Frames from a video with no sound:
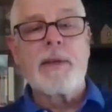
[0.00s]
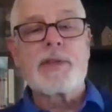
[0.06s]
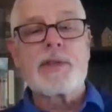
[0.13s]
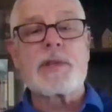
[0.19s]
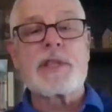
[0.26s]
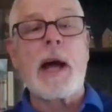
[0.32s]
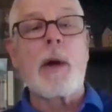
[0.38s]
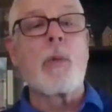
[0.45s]

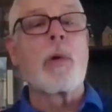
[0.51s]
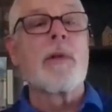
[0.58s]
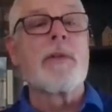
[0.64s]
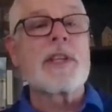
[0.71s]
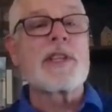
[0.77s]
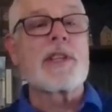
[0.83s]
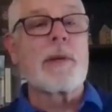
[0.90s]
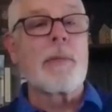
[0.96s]
This was not
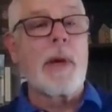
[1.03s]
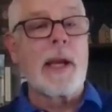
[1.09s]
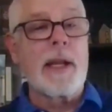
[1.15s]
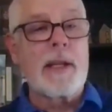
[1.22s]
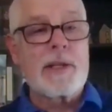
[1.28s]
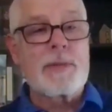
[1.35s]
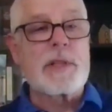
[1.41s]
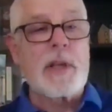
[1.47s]
World Vision
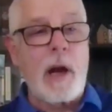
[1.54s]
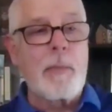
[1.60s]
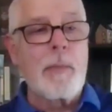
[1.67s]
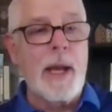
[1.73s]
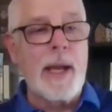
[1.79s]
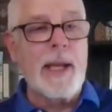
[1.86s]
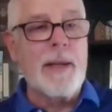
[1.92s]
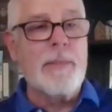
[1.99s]
money. This was our
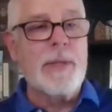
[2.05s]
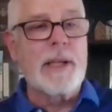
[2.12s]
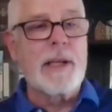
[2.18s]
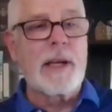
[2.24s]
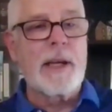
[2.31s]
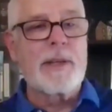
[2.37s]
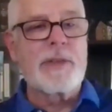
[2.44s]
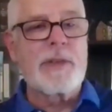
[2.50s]
money,
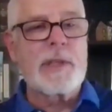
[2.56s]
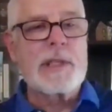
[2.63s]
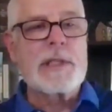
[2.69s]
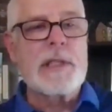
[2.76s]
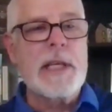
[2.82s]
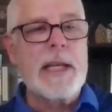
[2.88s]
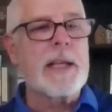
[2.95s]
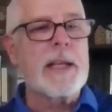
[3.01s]
because
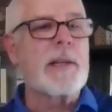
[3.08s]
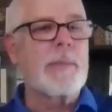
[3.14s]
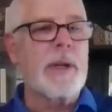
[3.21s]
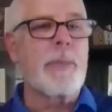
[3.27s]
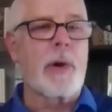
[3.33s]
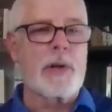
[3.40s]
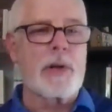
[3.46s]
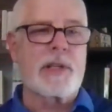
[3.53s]
this needed to
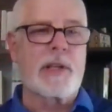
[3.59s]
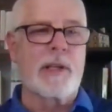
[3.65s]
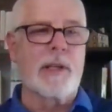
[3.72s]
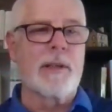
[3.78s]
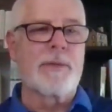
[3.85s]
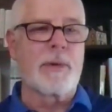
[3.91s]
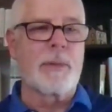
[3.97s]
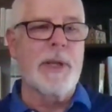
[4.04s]
be
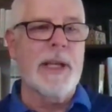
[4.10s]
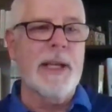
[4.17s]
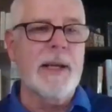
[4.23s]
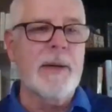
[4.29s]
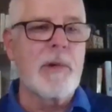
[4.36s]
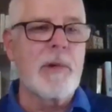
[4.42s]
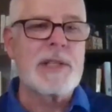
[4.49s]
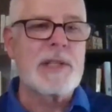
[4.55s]
personal for
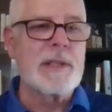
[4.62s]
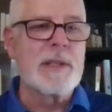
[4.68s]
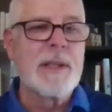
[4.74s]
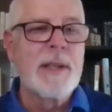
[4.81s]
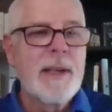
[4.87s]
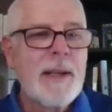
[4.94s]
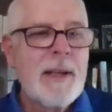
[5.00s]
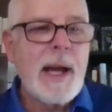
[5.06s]
me. I
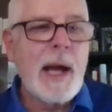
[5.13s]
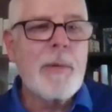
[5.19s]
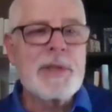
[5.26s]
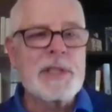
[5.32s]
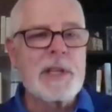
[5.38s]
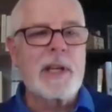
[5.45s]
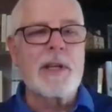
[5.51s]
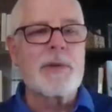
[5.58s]
wasn't
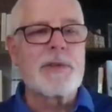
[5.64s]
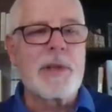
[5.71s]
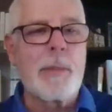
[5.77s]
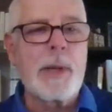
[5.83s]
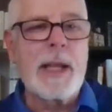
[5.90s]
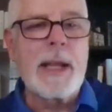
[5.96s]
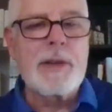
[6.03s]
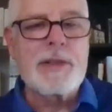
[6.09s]
going to use
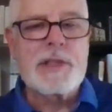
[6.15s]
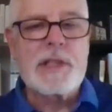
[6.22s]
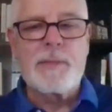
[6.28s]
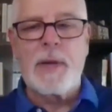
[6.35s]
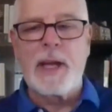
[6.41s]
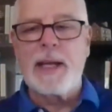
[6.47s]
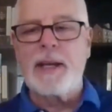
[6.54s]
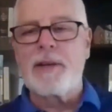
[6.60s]
somebody
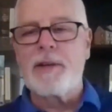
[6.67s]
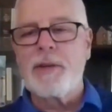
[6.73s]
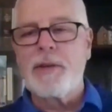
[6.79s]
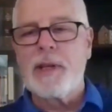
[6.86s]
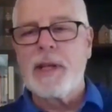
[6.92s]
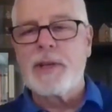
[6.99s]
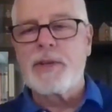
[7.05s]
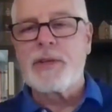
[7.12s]
else's money to
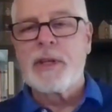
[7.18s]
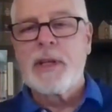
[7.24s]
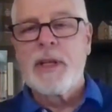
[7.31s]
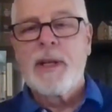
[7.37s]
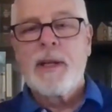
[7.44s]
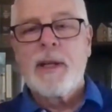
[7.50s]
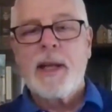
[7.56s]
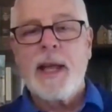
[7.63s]
do this.
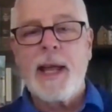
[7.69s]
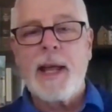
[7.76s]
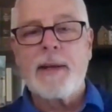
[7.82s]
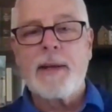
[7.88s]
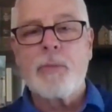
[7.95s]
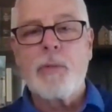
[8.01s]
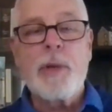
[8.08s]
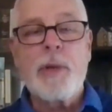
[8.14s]

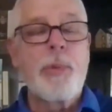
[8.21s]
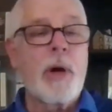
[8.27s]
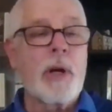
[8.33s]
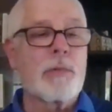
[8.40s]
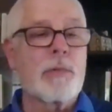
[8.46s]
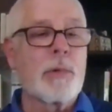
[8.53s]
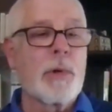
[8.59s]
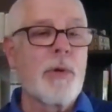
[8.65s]
And we
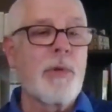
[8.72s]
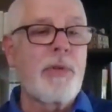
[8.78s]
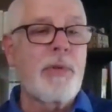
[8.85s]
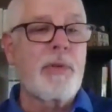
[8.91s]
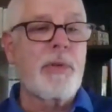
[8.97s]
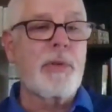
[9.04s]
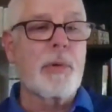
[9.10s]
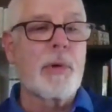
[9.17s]
put
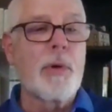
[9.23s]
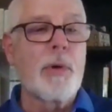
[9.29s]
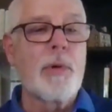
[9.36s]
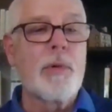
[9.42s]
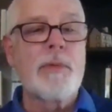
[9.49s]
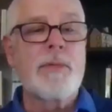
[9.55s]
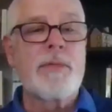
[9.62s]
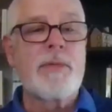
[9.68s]
Ruth
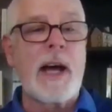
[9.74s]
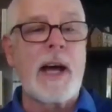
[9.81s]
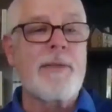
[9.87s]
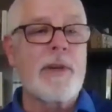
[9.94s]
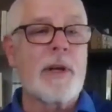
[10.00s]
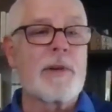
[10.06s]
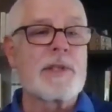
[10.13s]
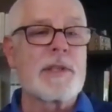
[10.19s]
through
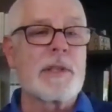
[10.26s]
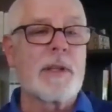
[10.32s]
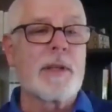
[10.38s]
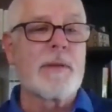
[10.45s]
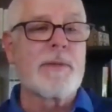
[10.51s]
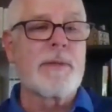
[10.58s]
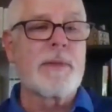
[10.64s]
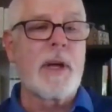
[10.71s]
5 years
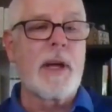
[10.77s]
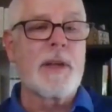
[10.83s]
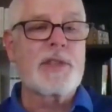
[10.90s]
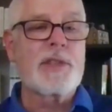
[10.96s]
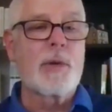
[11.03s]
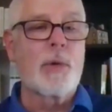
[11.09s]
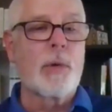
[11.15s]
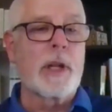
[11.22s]
of
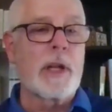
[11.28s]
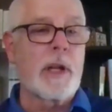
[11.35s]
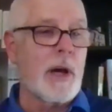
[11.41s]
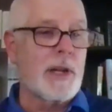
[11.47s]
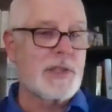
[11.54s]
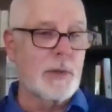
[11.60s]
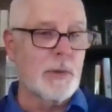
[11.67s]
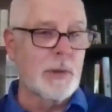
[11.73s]
school and
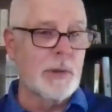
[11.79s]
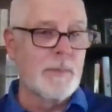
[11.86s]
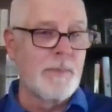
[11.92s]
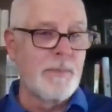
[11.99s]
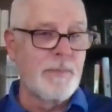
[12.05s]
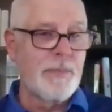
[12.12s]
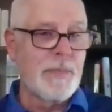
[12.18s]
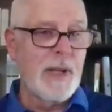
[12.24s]
law
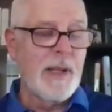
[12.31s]
school.